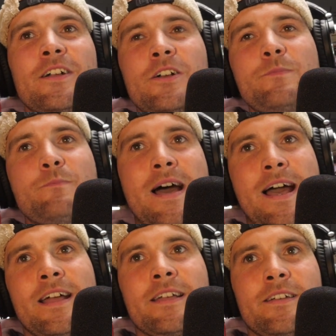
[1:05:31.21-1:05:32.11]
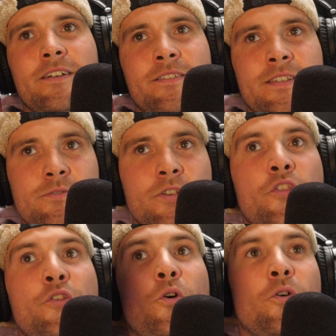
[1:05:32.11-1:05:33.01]
Come back, this was on
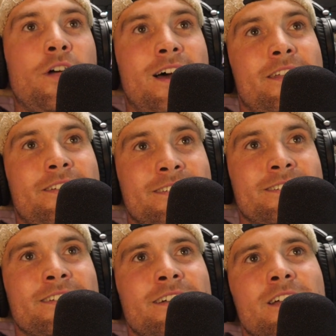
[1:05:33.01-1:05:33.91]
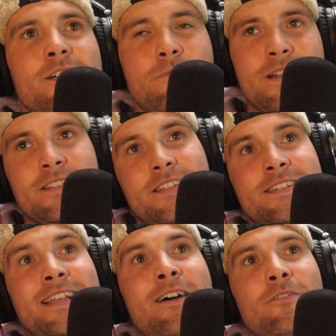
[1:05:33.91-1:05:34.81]
the North Island, went to the
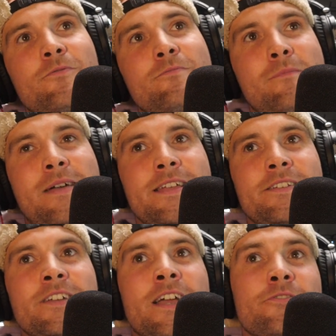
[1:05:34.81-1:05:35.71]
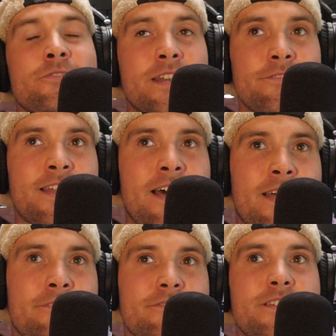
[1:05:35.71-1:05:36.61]
south with my mate Jagger, who'd lived out
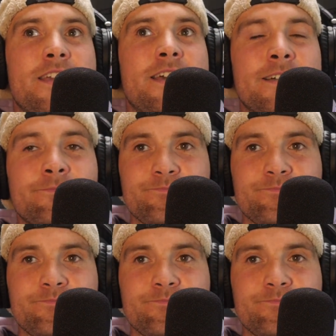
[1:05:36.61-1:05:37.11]
there for a year,